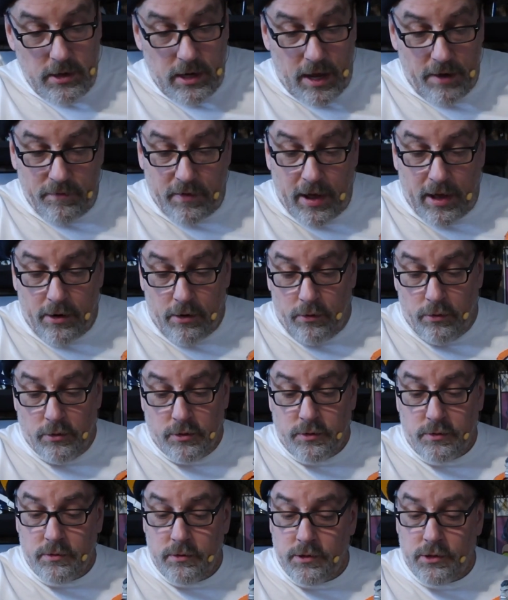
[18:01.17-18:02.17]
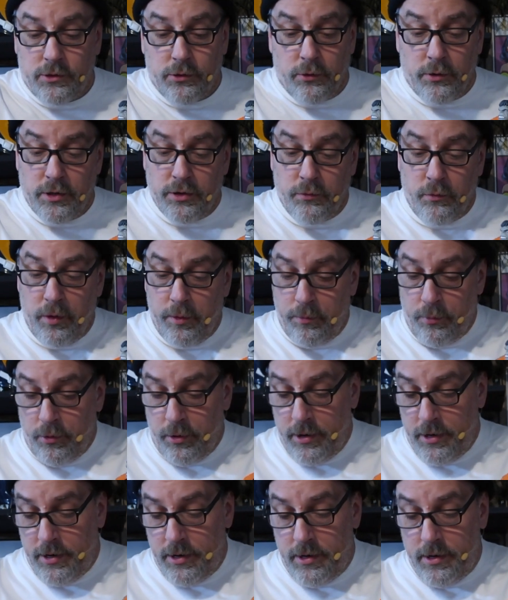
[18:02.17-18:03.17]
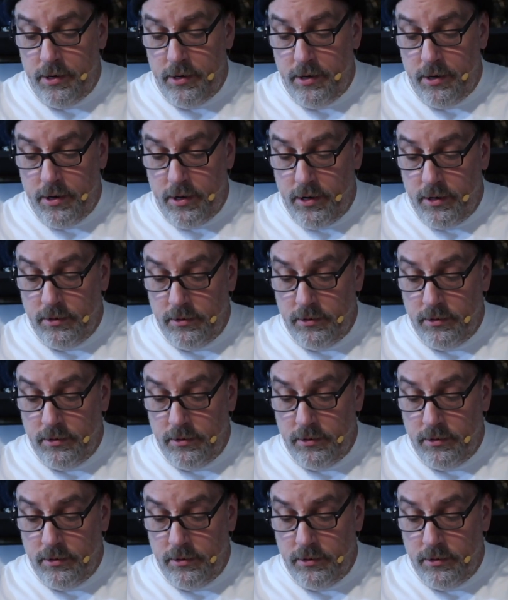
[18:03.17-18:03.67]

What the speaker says: I've got all those stories reprinted, and